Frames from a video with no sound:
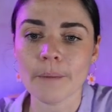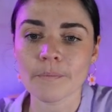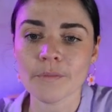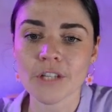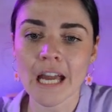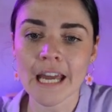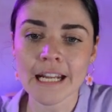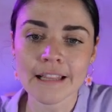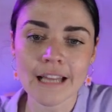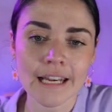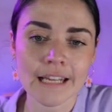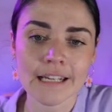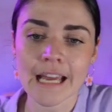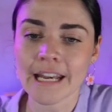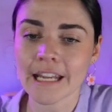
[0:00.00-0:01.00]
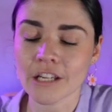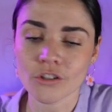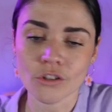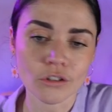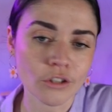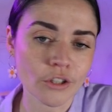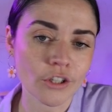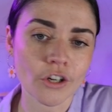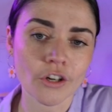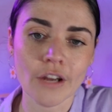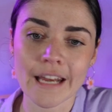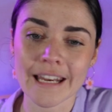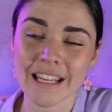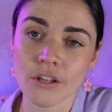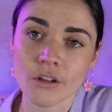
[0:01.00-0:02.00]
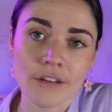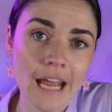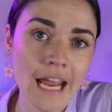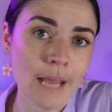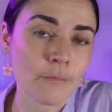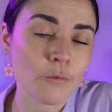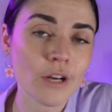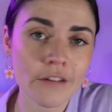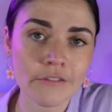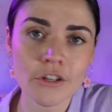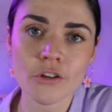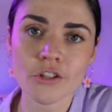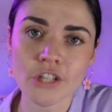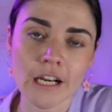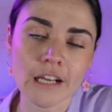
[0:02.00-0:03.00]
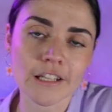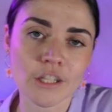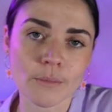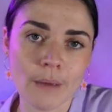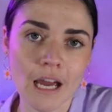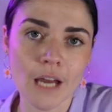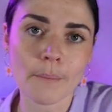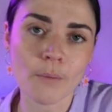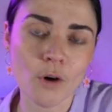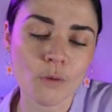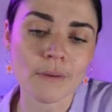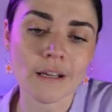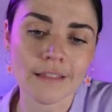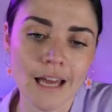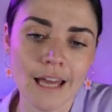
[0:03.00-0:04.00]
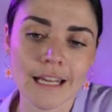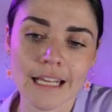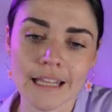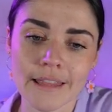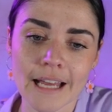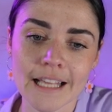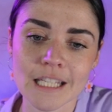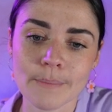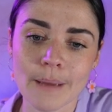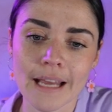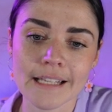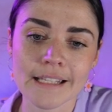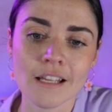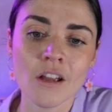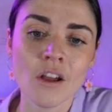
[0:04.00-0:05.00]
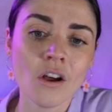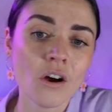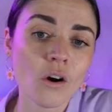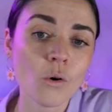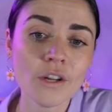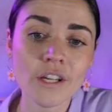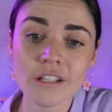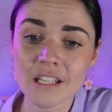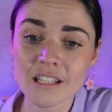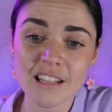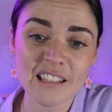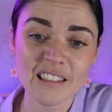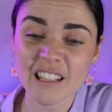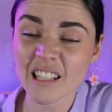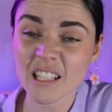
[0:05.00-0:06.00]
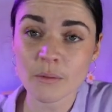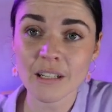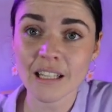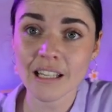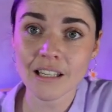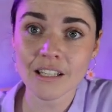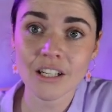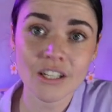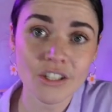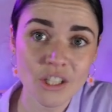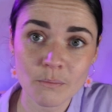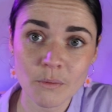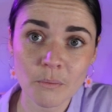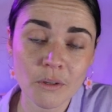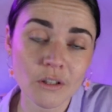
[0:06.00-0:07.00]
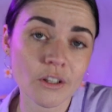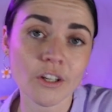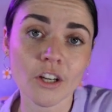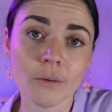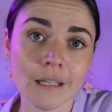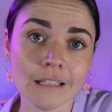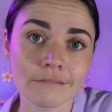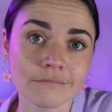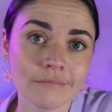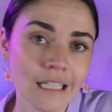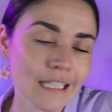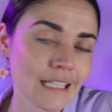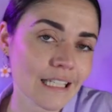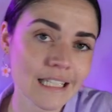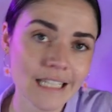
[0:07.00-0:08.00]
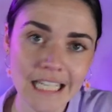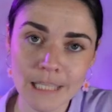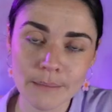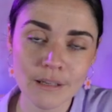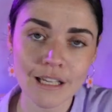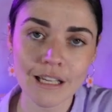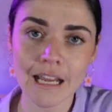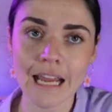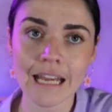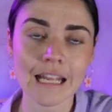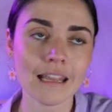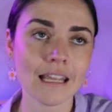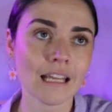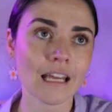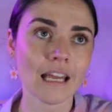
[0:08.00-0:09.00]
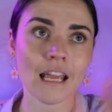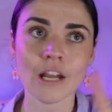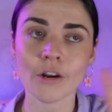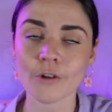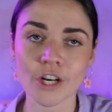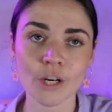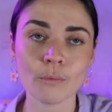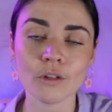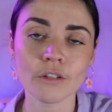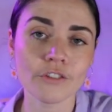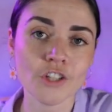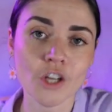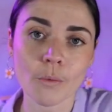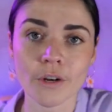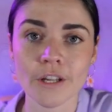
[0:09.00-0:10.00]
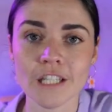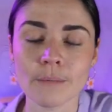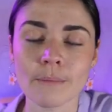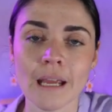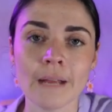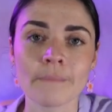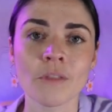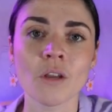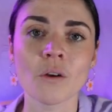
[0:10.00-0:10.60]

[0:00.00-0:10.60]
So adding that in, adding in your logo, adding in your name, whatever your channel is about, popping that in that space. Or there's like this one here, you could just pop your logo in. It doesn't need to be anything incredible if you don't want it to be.